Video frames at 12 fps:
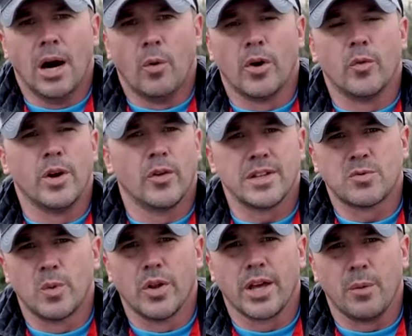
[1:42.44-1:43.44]
I want a reel that's
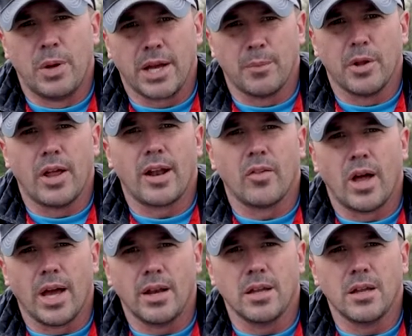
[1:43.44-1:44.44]
really going to pick up a lot of
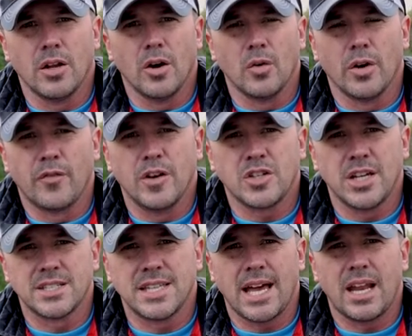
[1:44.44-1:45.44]
line. You know, when a fish
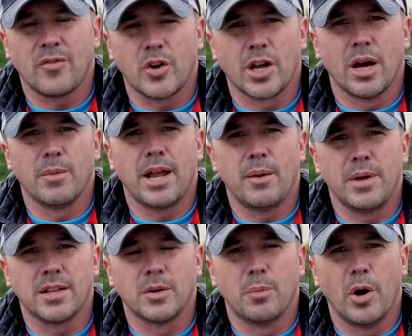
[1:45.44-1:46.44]
hits that, if they're coming at
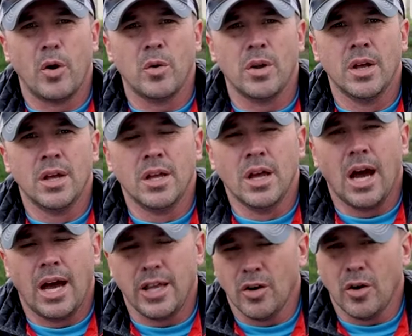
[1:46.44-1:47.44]
me at the boat,
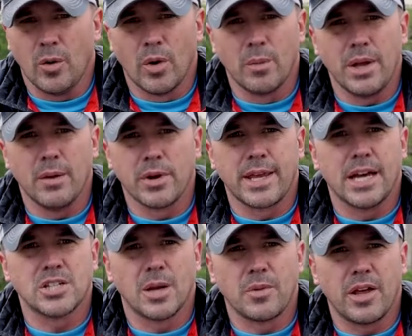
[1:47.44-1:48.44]
uh, you know, I want to be able to
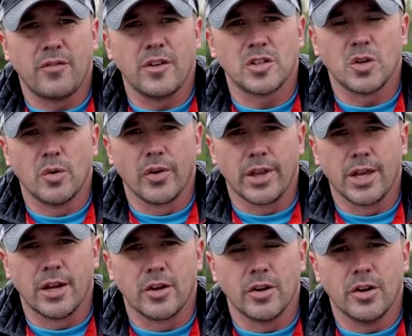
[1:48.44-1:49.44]
catch up to that fish and really
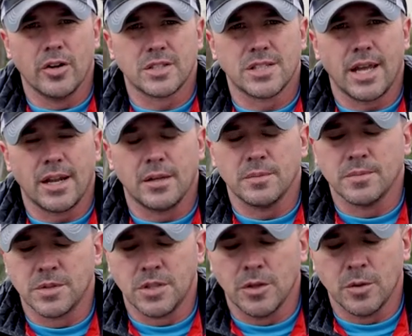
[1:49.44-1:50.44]
get a good hook set in them
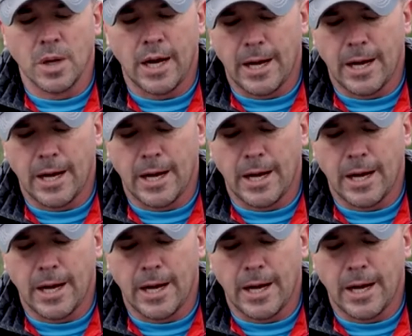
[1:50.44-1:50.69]
too.